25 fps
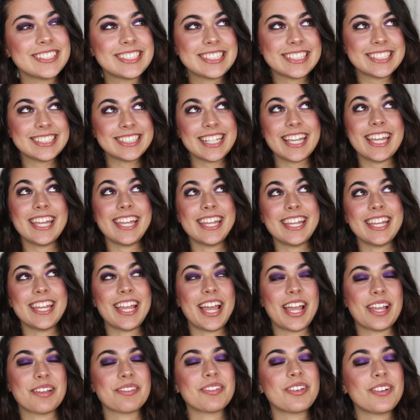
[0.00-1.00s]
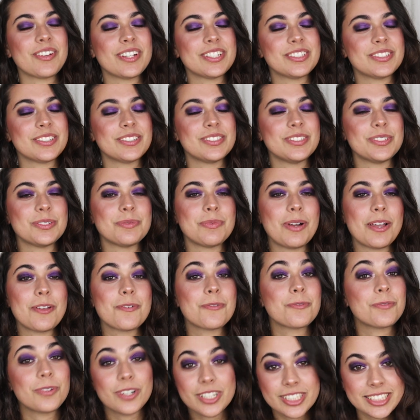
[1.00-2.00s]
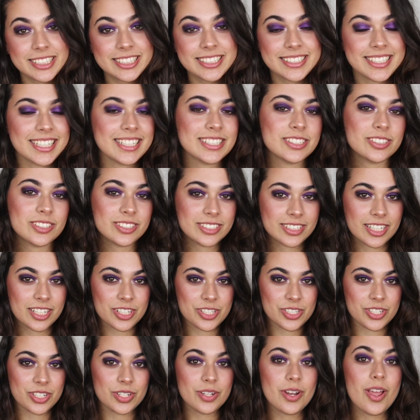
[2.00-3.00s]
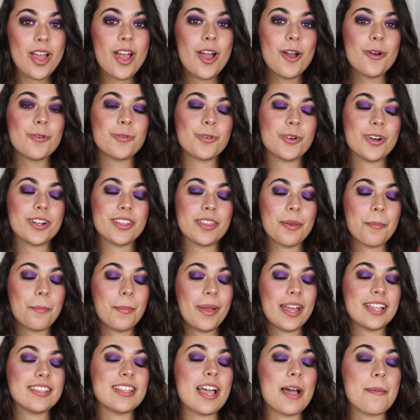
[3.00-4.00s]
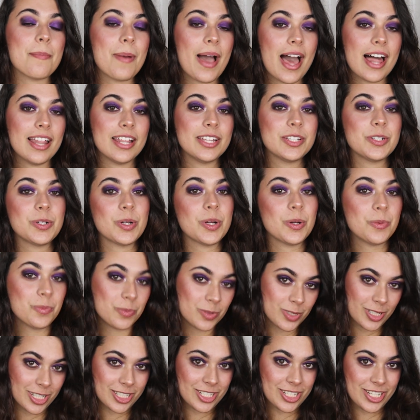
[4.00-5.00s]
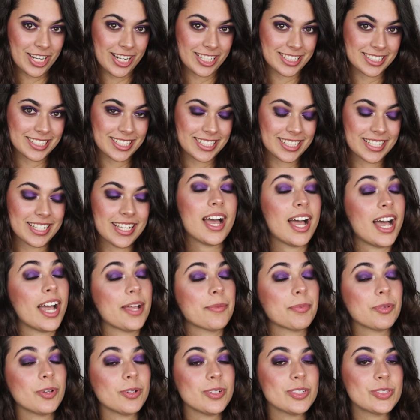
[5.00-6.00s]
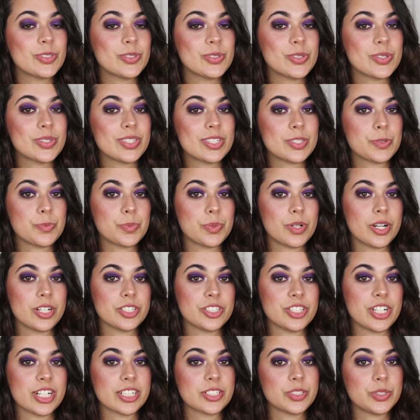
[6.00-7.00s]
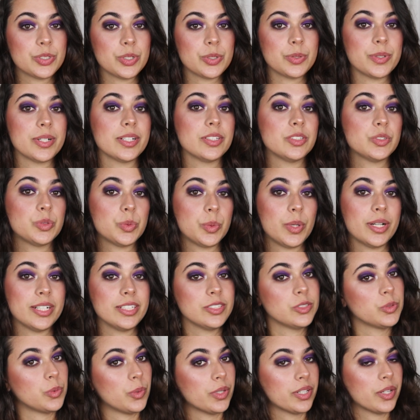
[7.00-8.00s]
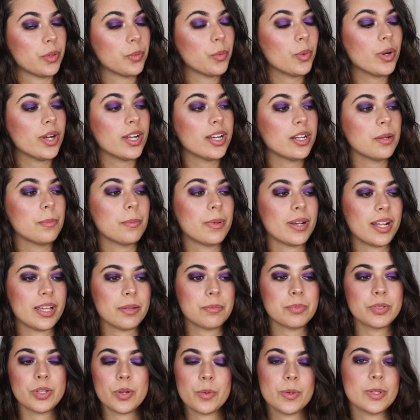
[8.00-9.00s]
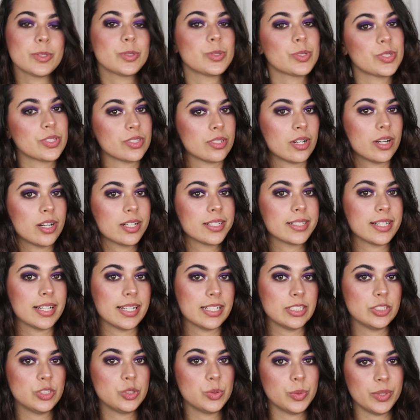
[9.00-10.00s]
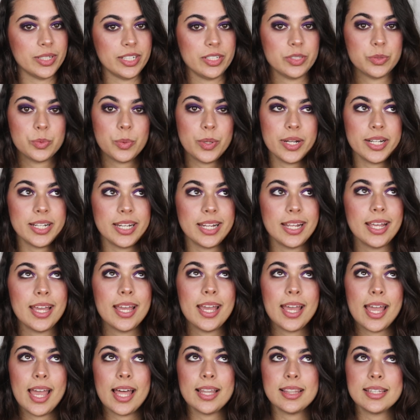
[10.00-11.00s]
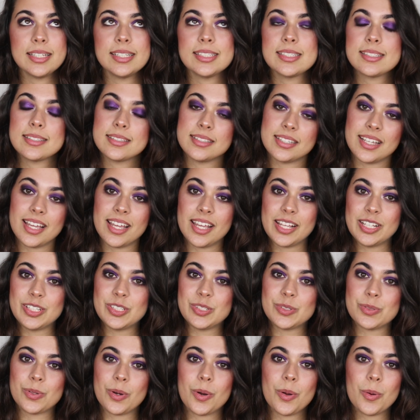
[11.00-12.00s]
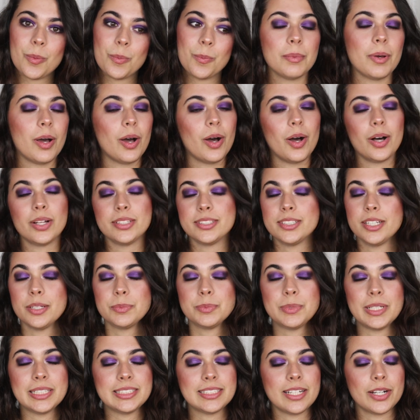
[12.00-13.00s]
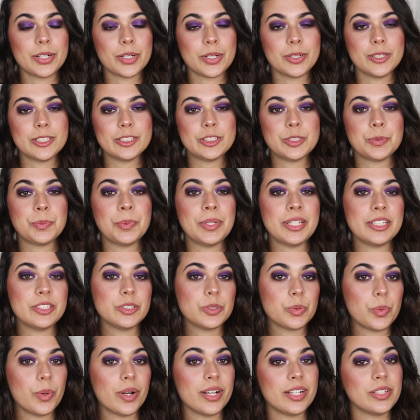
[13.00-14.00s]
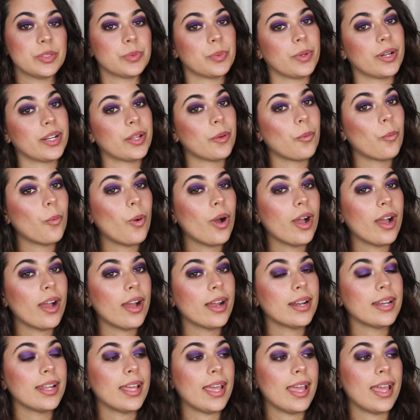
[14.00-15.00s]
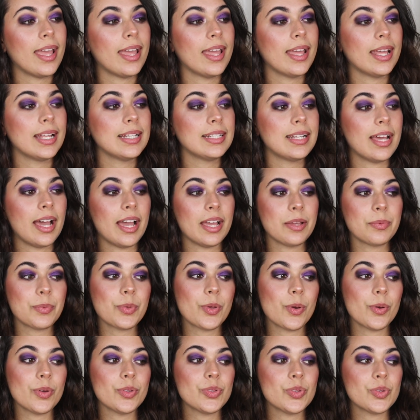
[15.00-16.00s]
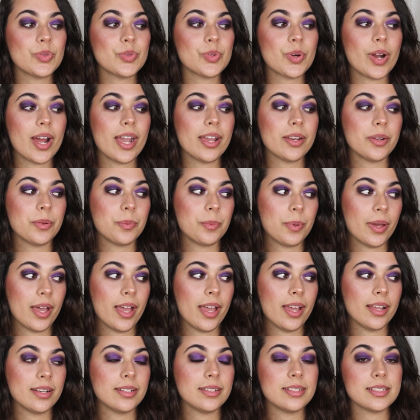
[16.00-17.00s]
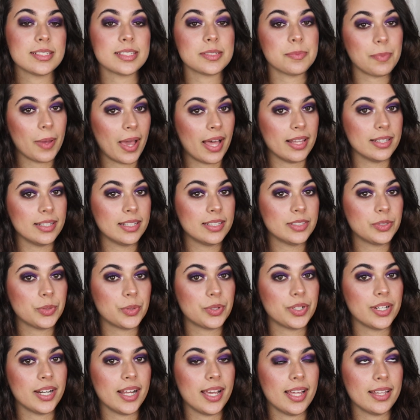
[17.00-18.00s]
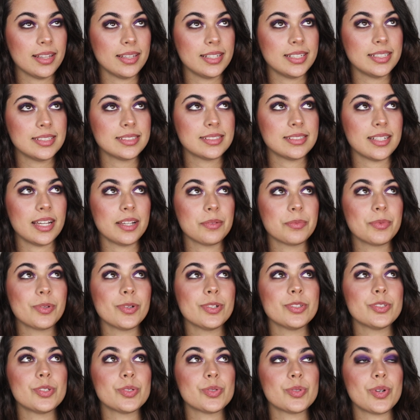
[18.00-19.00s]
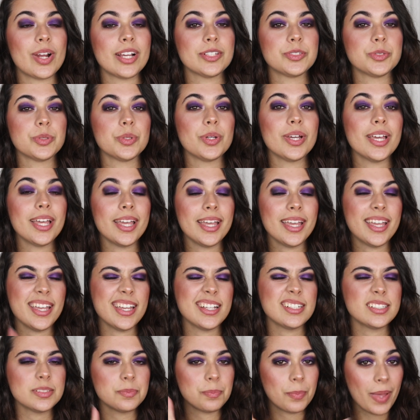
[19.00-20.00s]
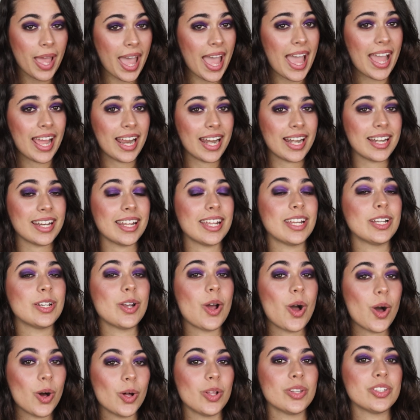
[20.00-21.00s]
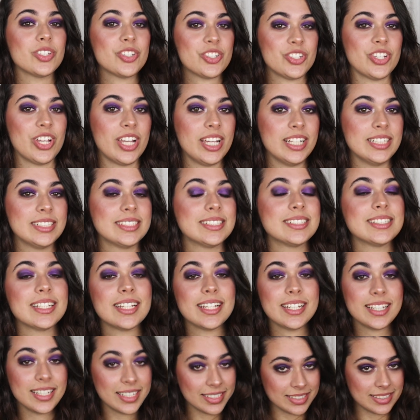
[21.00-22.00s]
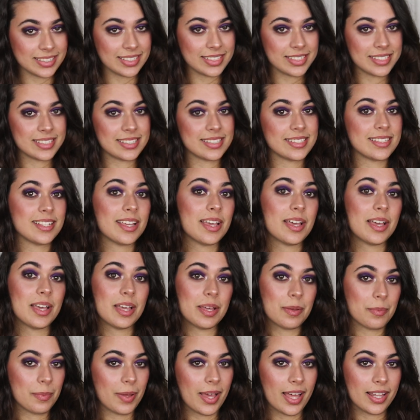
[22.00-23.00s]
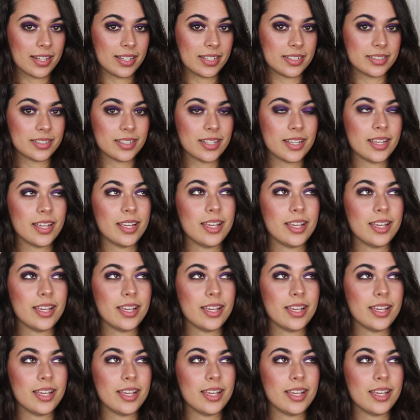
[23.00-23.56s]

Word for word: Today I'm going to do my first introduction for the Pan That Palette project. I'm going to do this project during 2021, but I'm going to start in 2020, at least the intro, but all the updates are going to be in 2021, and I'm going to try to pan this palette, or at least I'm going to try to hit pan in all the shades in this palette.